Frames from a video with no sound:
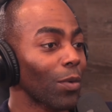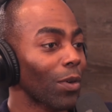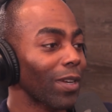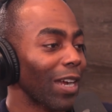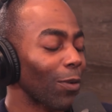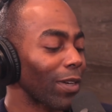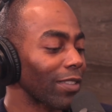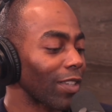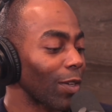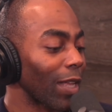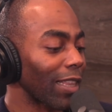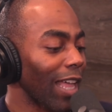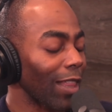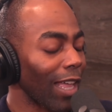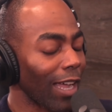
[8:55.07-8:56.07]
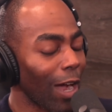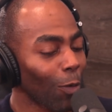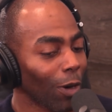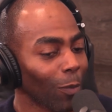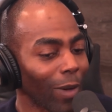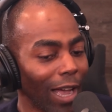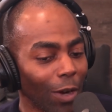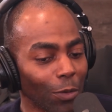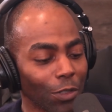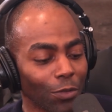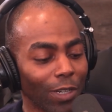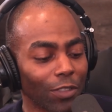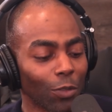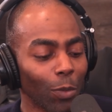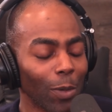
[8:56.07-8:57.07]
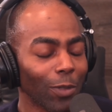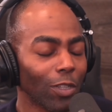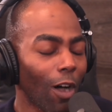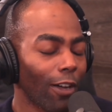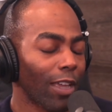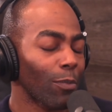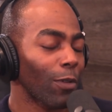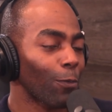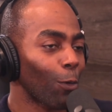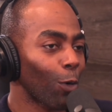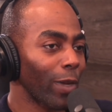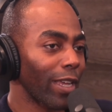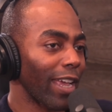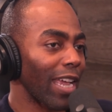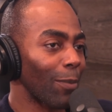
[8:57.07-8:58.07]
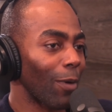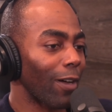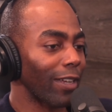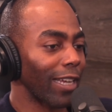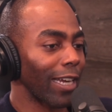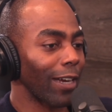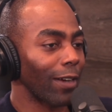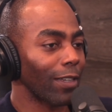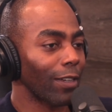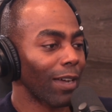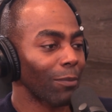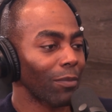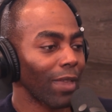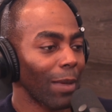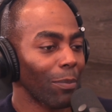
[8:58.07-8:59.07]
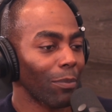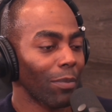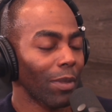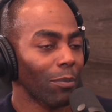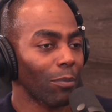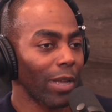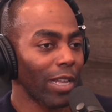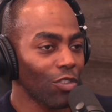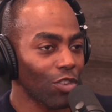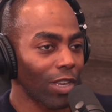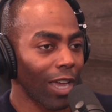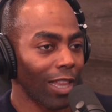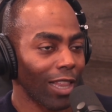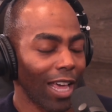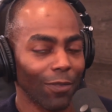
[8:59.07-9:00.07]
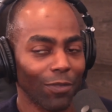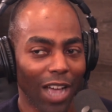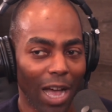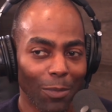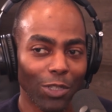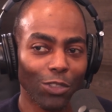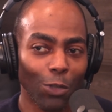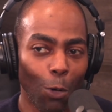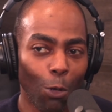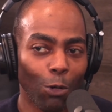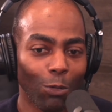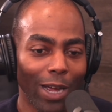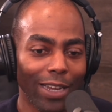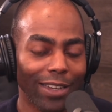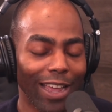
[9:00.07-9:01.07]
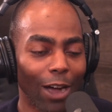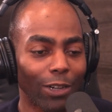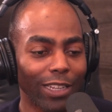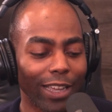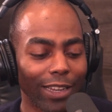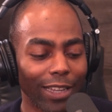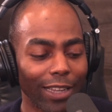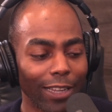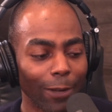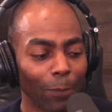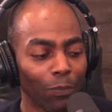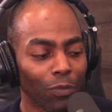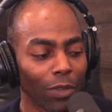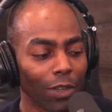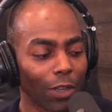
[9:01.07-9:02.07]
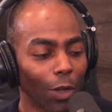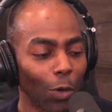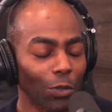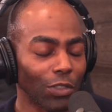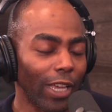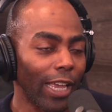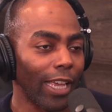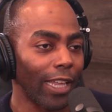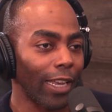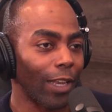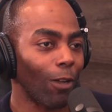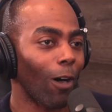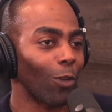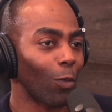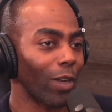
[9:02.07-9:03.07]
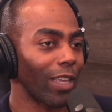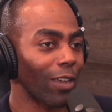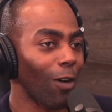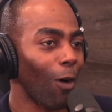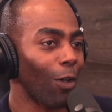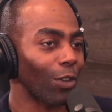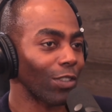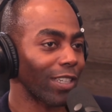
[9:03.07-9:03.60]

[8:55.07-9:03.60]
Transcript: Well, yeah, right. So, like, I work backwards, right? So we were talking before we came on air. You know, I'm binging a lot of Thomas Sowell right now, and he goes in on what he calls